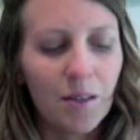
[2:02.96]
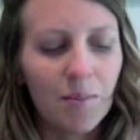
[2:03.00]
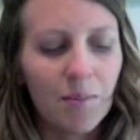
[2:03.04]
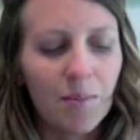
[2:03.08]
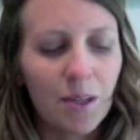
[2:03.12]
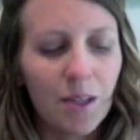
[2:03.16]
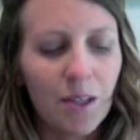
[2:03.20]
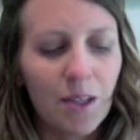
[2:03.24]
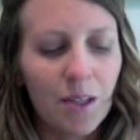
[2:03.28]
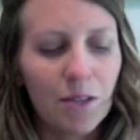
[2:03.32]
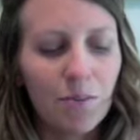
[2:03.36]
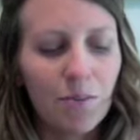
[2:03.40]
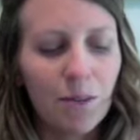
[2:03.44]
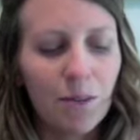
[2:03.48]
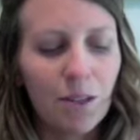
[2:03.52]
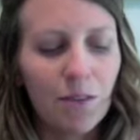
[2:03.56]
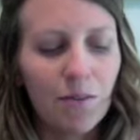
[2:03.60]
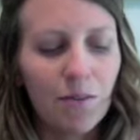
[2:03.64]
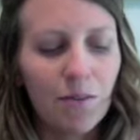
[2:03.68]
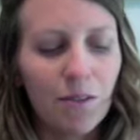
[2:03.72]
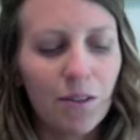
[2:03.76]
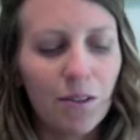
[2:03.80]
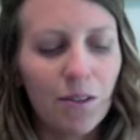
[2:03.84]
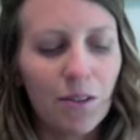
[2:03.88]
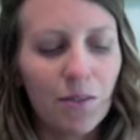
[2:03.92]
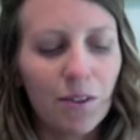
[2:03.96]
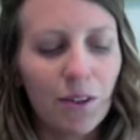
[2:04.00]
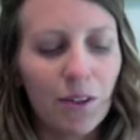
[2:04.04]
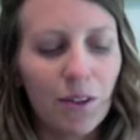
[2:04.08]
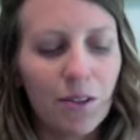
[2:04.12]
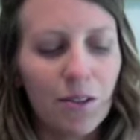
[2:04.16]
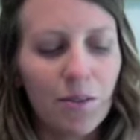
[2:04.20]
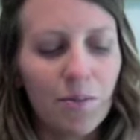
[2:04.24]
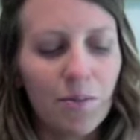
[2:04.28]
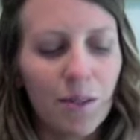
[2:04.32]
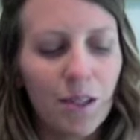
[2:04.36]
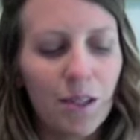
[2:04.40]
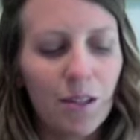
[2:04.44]
and punish me for the faults
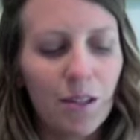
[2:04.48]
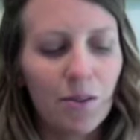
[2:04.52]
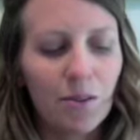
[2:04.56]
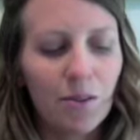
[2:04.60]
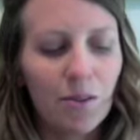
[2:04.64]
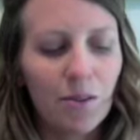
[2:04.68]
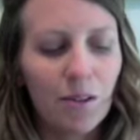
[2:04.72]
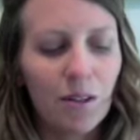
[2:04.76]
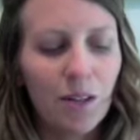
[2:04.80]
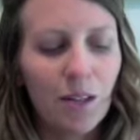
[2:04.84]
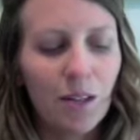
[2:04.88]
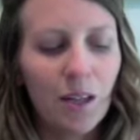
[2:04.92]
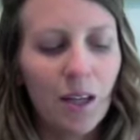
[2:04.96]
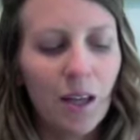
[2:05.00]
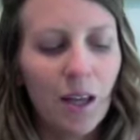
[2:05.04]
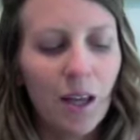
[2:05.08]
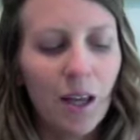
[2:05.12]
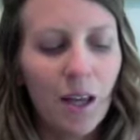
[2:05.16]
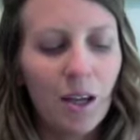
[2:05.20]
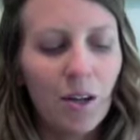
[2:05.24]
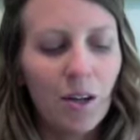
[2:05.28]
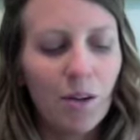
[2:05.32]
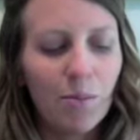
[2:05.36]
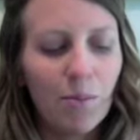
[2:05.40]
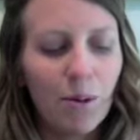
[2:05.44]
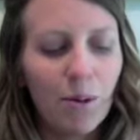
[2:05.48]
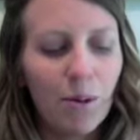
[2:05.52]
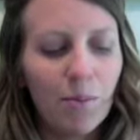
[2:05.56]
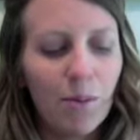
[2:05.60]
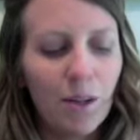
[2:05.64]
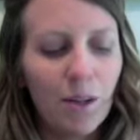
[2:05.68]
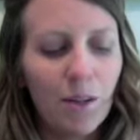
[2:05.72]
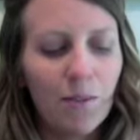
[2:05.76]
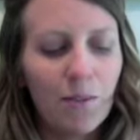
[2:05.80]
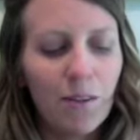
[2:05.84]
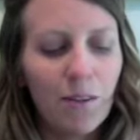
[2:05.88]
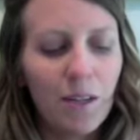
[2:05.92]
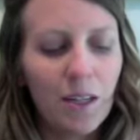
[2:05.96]
of my youth? You put my
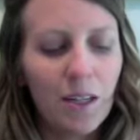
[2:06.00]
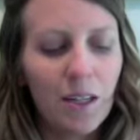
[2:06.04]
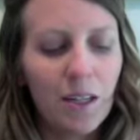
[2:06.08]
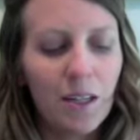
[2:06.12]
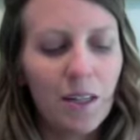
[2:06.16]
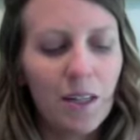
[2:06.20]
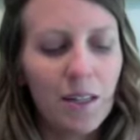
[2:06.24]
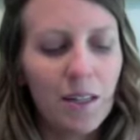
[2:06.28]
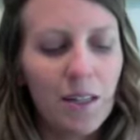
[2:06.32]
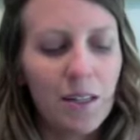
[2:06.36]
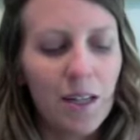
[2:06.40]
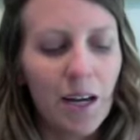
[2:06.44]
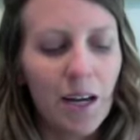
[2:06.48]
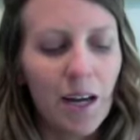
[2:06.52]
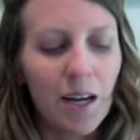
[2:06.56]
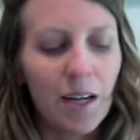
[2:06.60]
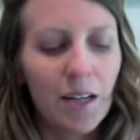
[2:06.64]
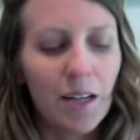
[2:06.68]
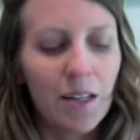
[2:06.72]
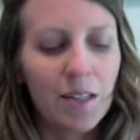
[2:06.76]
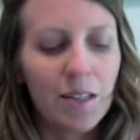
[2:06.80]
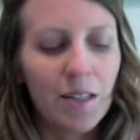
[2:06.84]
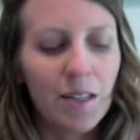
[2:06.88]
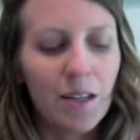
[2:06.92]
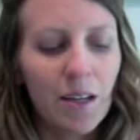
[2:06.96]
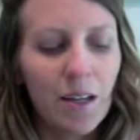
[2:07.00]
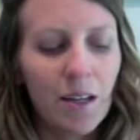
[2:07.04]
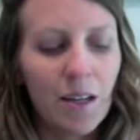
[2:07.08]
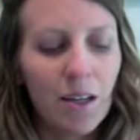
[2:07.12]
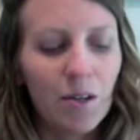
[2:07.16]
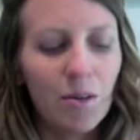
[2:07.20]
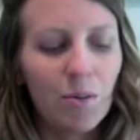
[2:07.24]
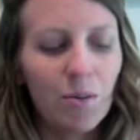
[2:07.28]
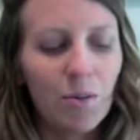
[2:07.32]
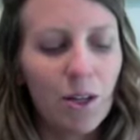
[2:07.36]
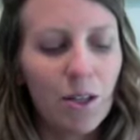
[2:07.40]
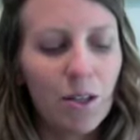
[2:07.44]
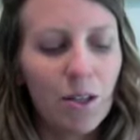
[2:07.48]
feet in the stocks.
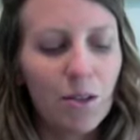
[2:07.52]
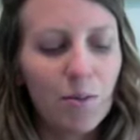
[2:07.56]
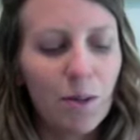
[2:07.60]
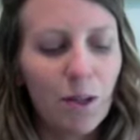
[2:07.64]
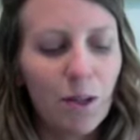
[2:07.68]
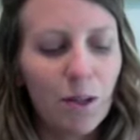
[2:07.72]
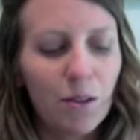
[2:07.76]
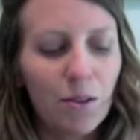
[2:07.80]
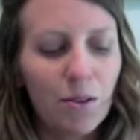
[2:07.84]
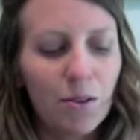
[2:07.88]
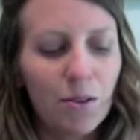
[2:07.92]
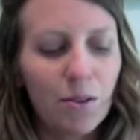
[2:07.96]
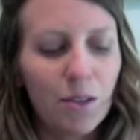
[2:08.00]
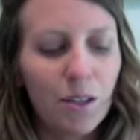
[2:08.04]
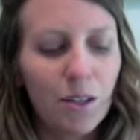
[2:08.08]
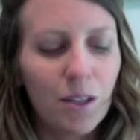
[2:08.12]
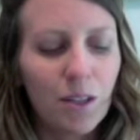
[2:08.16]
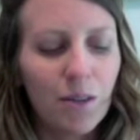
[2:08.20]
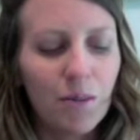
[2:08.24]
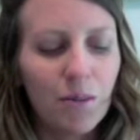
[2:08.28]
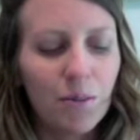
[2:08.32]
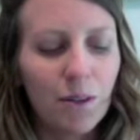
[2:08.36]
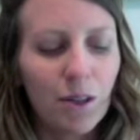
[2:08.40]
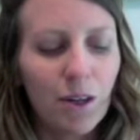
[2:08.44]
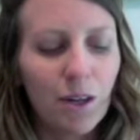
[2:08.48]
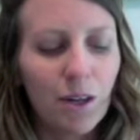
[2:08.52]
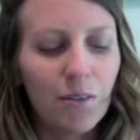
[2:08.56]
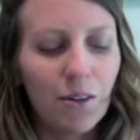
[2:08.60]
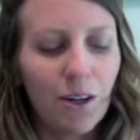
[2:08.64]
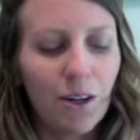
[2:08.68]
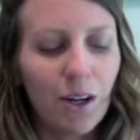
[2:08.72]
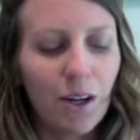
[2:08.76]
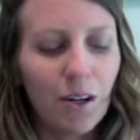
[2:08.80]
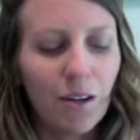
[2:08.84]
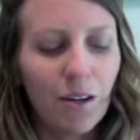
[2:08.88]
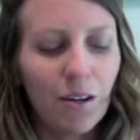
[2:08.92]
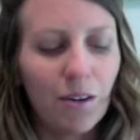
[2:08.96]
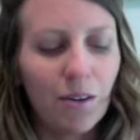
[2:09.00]
You watch me closely wherever
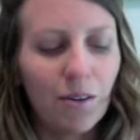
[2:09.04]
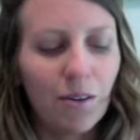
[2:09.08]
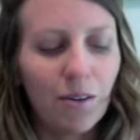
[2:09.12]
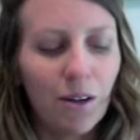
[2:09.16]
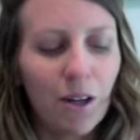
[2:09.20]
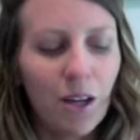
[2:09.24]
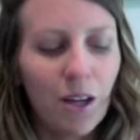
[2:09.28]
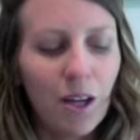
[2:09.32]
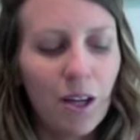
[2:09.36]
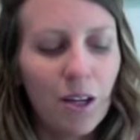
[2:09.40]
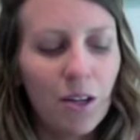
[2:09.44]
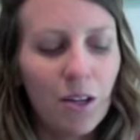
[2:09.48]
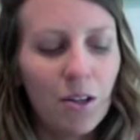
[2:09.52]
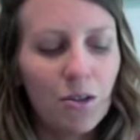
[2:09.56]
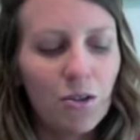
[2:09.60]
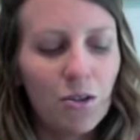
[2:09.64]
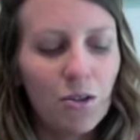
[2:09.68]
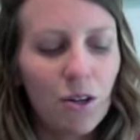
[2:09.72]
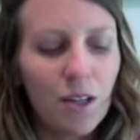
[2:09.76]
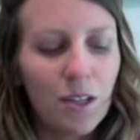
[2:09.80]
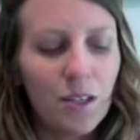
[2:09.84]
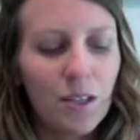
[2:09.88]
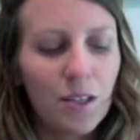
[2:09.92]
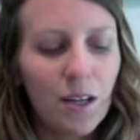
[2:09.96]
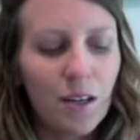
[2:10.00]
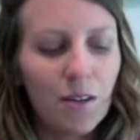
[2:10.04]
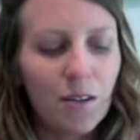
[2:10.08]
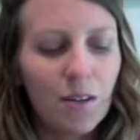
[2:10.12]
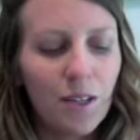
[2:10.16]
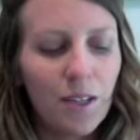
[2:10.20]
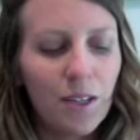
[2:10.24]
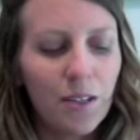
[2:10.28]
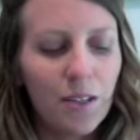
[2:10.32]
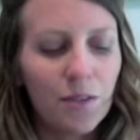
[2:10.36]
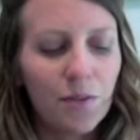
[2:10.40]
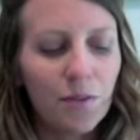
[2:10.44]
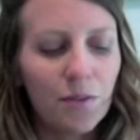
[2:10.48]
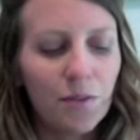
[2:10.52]
I go. You trace out
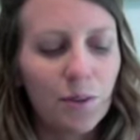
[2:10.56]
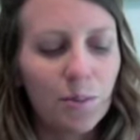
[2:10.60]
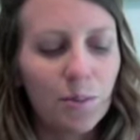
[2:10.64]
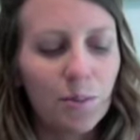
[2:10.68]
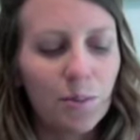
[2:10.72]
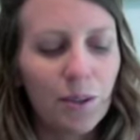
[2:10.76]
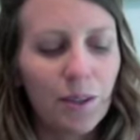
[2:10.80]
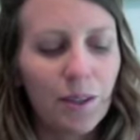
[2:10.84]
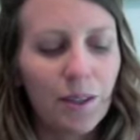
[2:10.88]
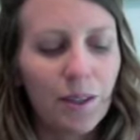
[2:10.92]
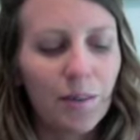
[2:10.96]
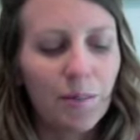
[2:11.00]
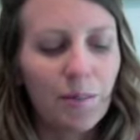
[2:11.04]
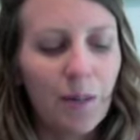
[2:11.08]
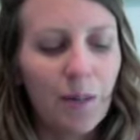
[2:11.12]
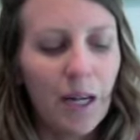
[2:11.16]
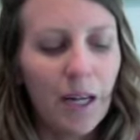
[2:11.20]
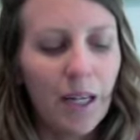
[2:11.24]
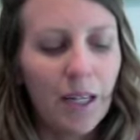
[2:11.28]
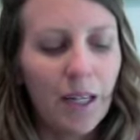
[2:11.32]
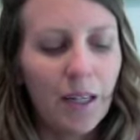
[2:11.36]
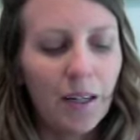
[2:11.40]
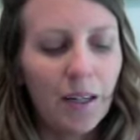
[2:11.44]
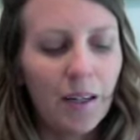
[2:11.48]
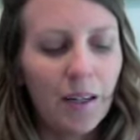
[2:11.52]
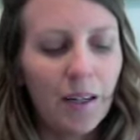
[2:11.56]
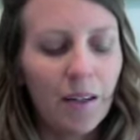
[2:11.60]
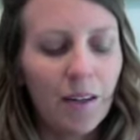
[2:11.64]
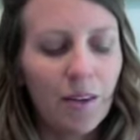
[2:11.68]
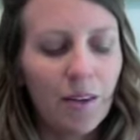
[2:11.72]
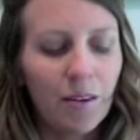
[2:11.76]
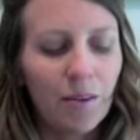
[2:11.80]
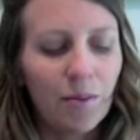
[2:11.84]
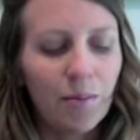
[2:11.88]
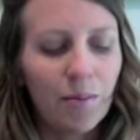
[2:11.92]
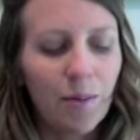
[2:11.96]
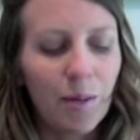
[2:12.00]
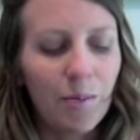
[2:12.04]
each footprint of mine.
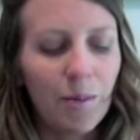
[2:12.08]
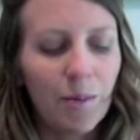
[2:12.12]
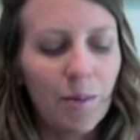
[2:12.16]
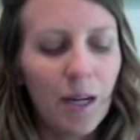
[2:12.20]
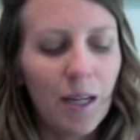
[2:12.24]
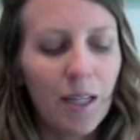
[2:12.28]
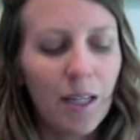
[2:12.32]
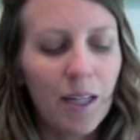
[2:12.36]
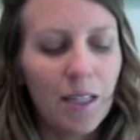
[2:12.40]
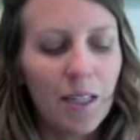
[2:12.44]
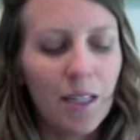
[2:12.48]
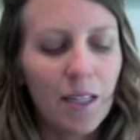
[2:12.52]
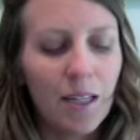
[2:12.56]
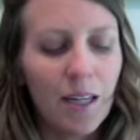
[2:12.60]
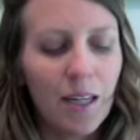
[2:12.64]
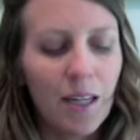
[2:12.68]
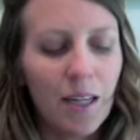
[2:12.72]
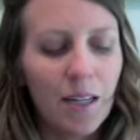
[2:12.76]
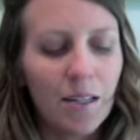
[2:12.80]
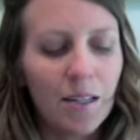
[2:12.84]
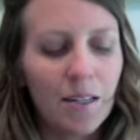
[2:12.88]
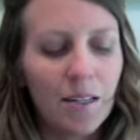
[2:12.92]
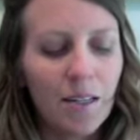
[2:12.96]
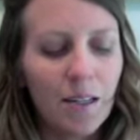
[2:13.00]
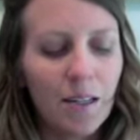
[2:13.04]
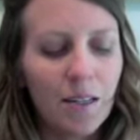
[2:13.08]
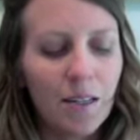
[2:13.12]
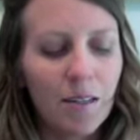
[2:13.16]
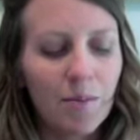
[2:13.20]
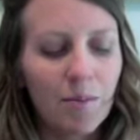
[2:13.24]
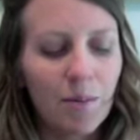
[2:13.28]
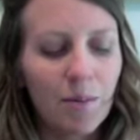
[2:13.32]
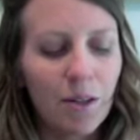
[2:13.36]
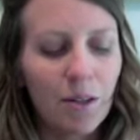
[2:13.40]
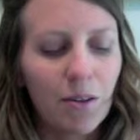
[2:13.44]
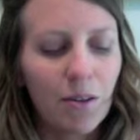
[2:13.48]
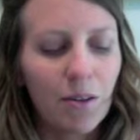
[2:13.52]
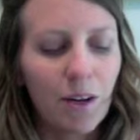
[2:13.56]
Though my body decays like
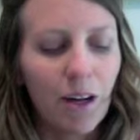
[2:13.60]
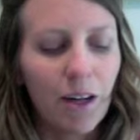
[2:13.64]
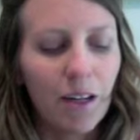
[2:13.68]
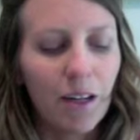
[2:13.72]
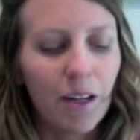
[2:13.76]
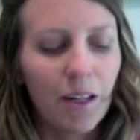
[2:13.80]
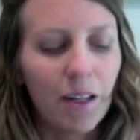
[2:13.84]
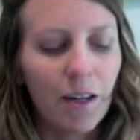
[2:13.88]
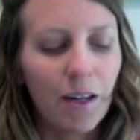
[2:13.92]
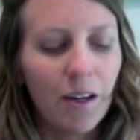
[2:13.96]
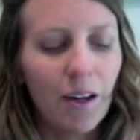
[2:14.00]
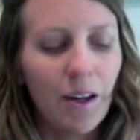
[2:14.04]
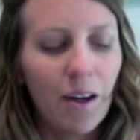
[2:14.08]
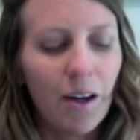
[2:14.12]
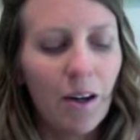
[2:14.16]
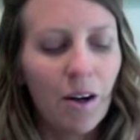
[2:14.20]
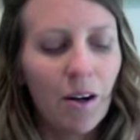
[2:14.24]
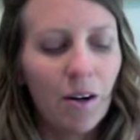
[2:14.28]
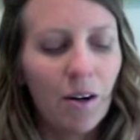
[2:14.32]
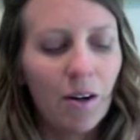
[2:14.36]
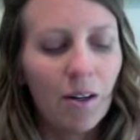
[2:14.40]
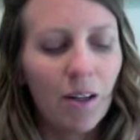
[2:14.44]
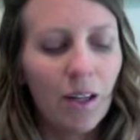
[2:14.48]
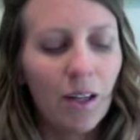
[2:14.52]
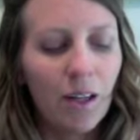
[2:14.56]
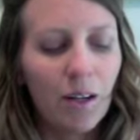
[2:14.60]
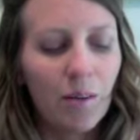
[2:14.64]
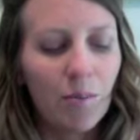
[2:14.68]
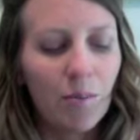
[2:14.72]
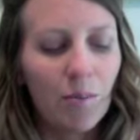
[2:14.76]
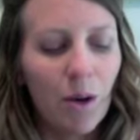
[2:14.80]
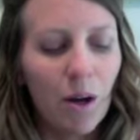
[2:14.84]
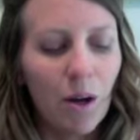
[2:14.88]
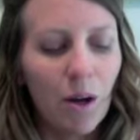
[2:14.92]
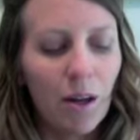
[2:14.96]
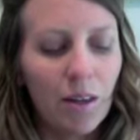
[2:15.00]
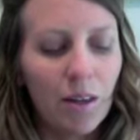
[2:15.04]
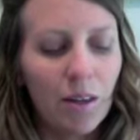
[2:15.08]
something rotten or like a
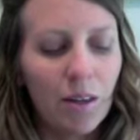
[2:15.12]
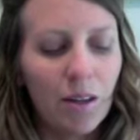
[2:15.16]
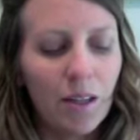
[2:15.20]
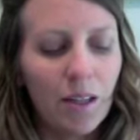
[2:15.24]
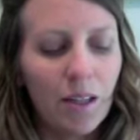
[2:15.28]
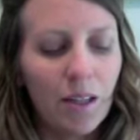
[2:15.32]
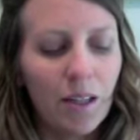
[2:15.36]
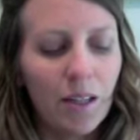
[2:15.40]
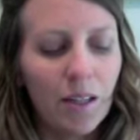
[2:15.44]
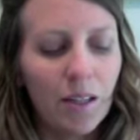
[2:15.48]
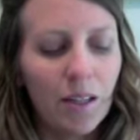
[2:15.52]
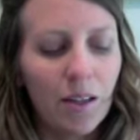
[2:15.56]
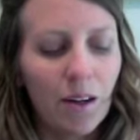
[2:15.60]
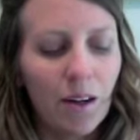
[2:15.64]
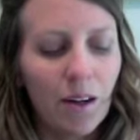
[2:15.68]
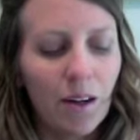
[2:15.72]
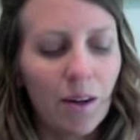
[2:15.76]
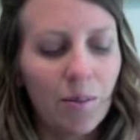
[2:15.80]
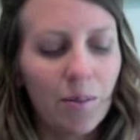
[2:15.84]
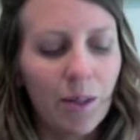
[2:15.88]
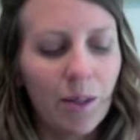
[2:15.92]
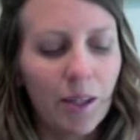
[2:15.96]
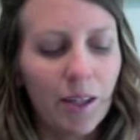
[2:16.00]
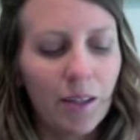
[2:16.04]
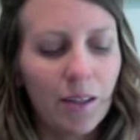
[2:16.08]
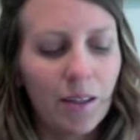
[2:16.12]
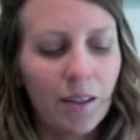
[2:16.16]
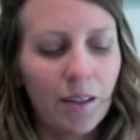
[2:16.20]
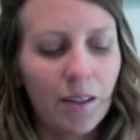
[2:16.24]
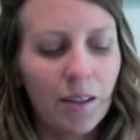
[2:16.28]
moth-eaten garment,